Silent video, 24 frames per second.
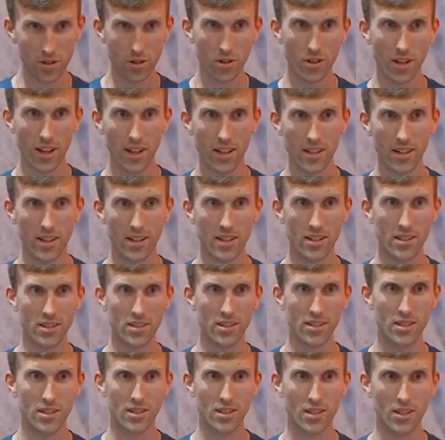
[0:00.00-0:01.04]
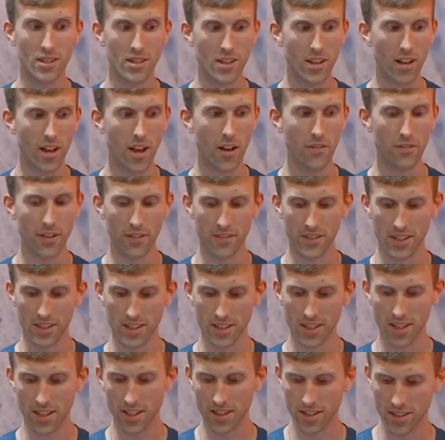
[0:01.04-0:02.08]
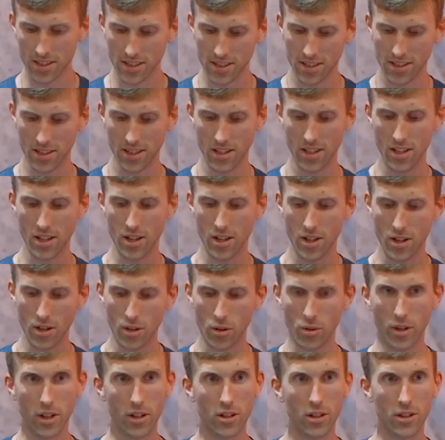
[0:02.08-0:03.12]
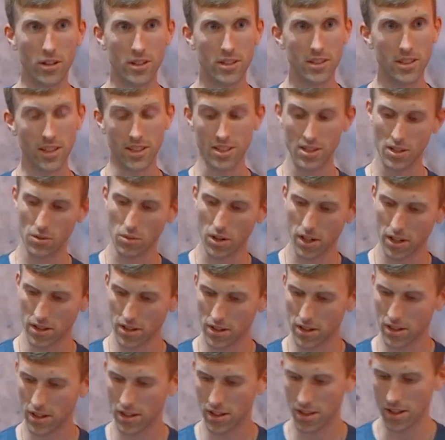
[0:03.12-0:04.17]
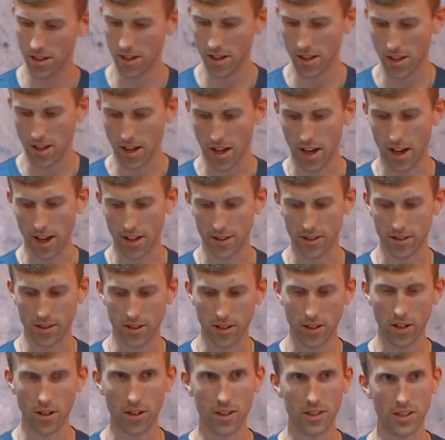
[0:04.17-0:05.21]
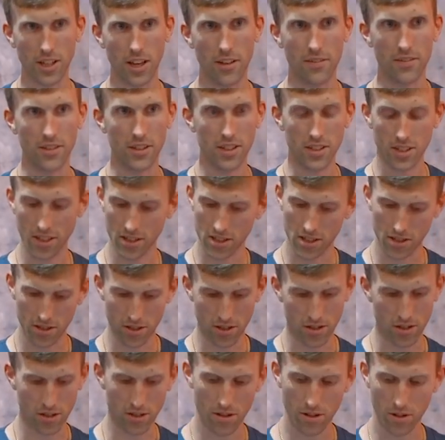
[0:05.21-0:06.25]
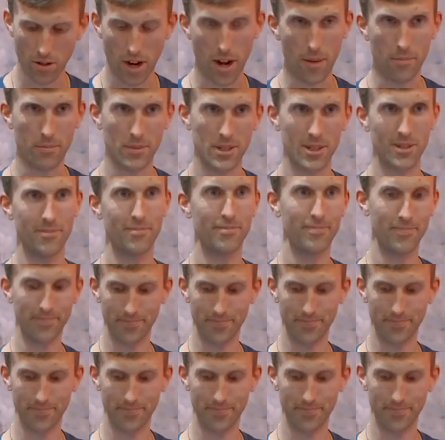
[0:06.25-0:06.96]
screw gate is 56, quick lock 61, and lock safe is 62 grams.